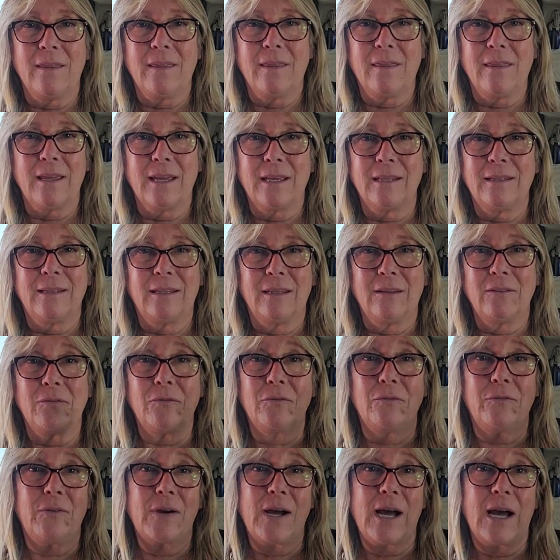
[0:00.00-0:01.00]
than the
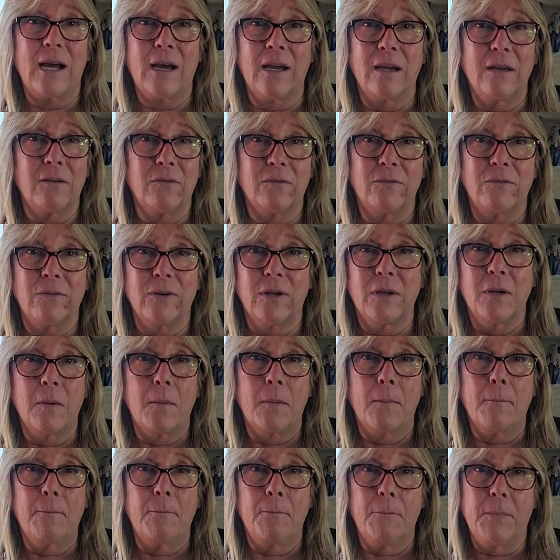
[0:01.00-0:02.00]

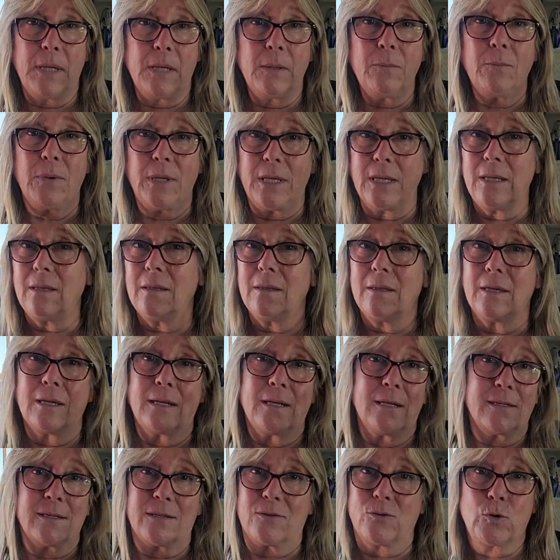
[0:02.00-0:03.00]
5BB
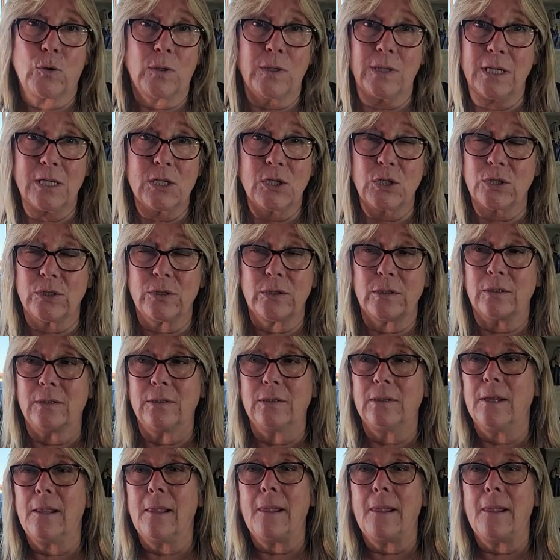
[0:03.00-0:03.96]
that is traditional.